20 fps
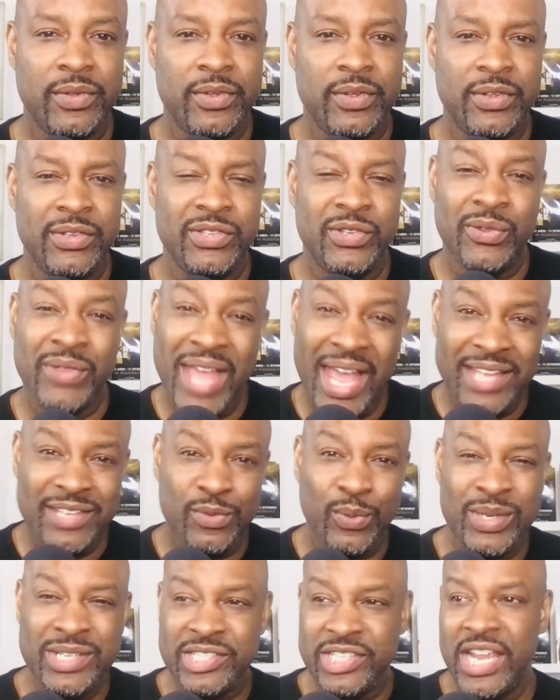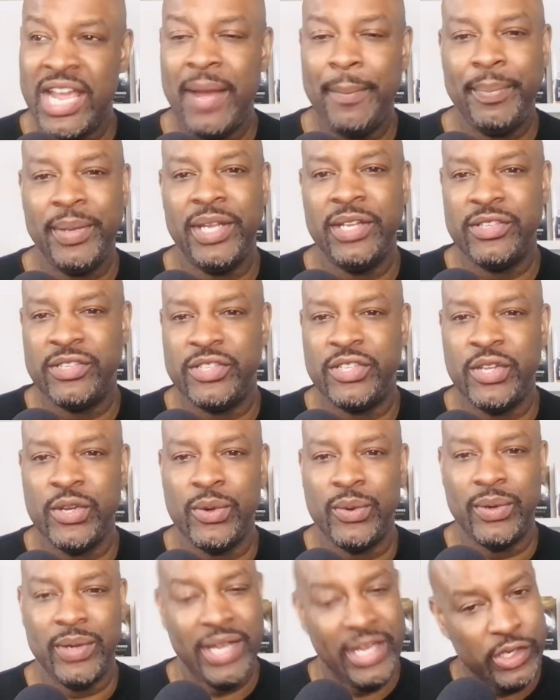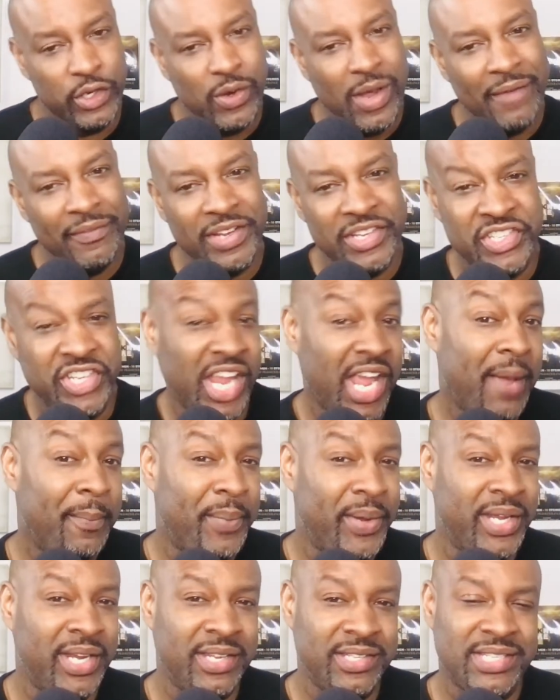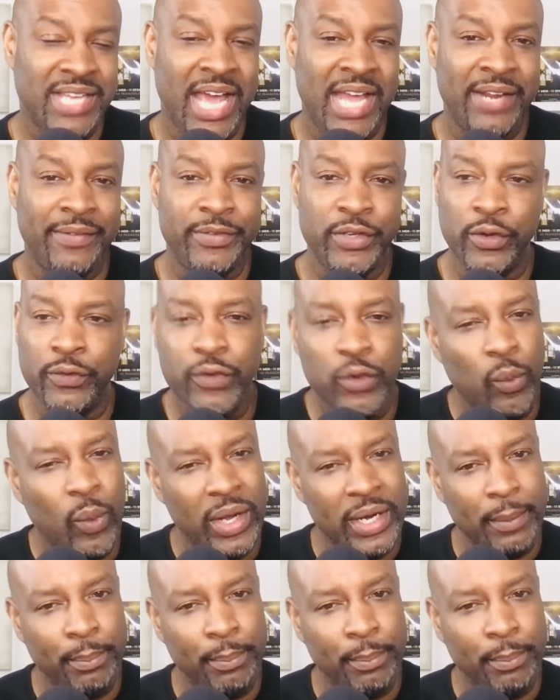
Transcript: So that's what champions do. And you have a champion inside of you. If you want to